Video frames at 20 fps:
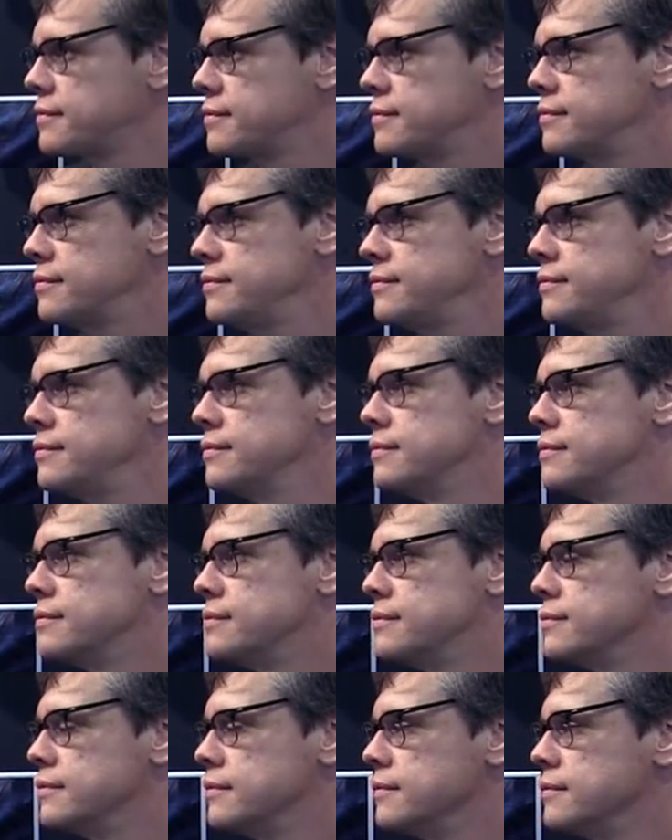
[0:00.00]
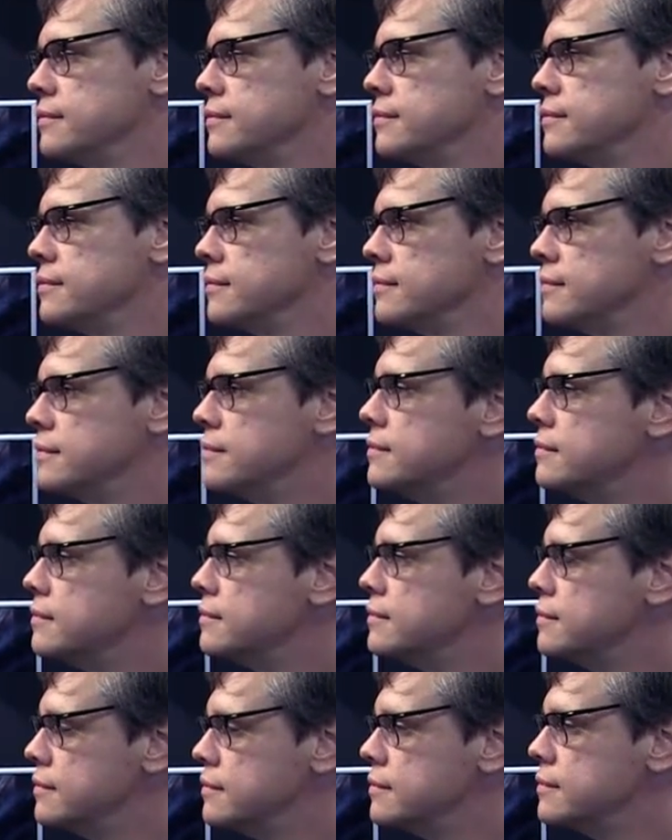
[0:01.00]

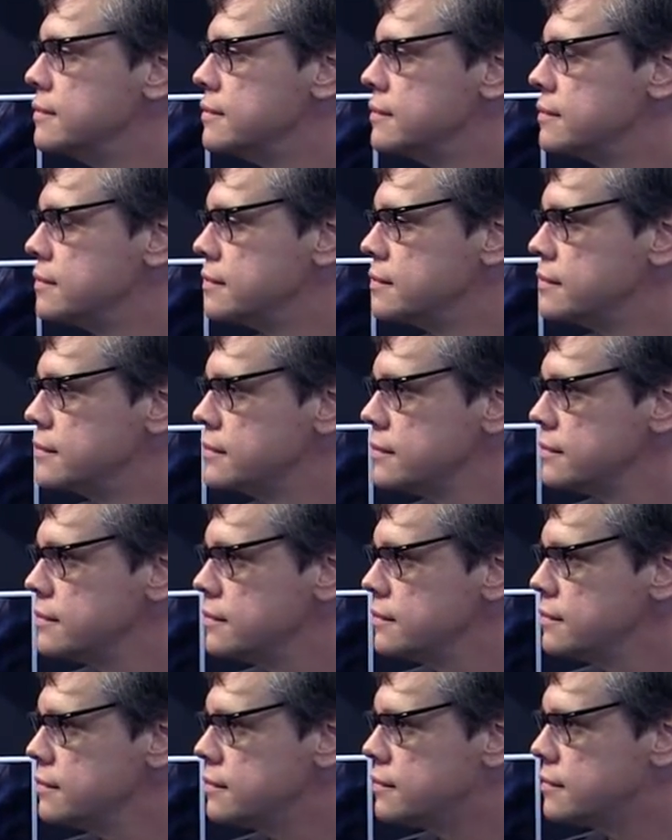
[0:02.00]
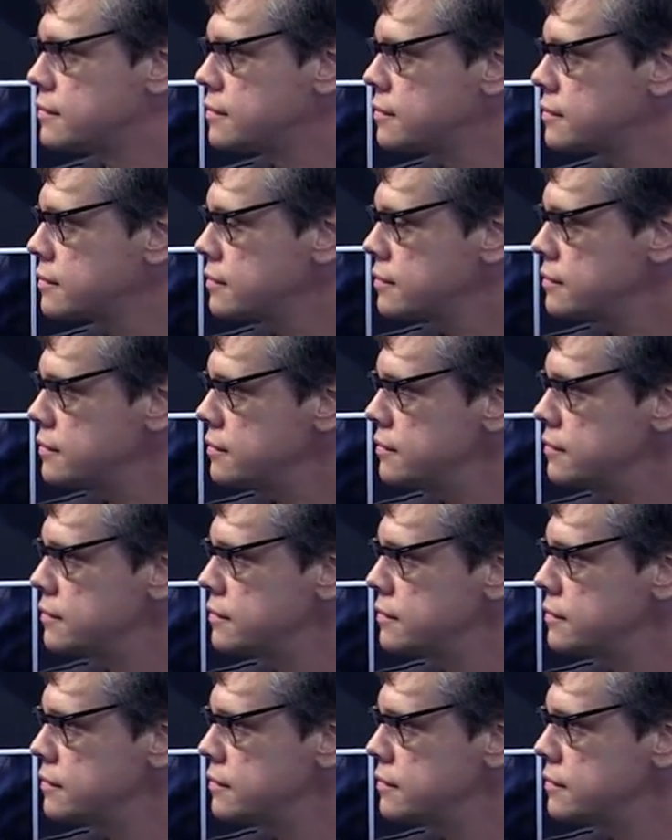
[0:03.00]
The person shown says nothing.